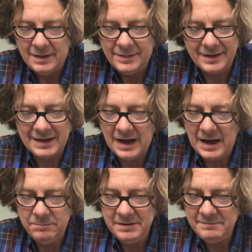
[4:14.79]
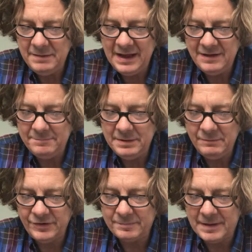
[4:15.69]
The goblin may have been
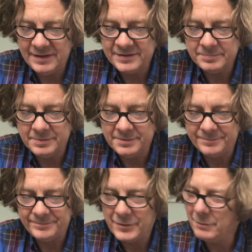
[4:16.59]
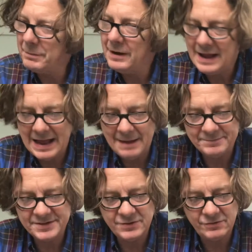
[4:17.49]
responsible, or
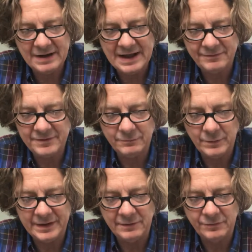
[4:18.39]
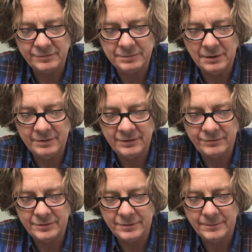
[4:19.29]
perhaps a draught of wind was blowing
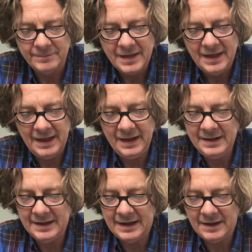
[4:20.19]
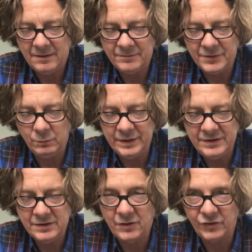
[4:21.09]
through. Anyhow, the
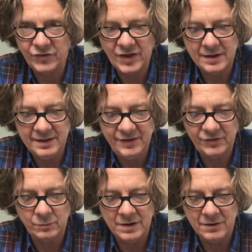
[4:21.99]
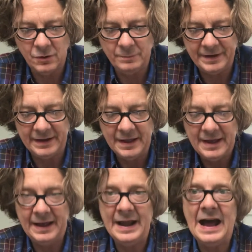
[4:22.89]
window suddenly swung open,
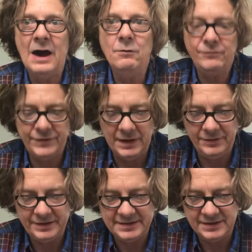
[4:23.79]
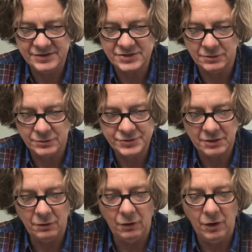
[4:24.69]
and out fell the tin
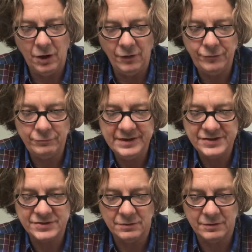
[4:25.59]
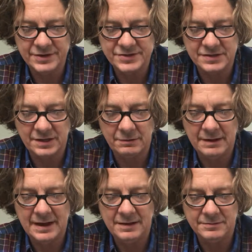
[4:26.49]
soldier, all 3 stories to the
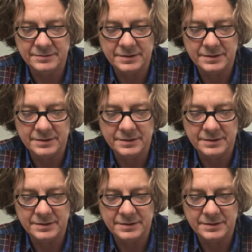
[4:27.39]
ground.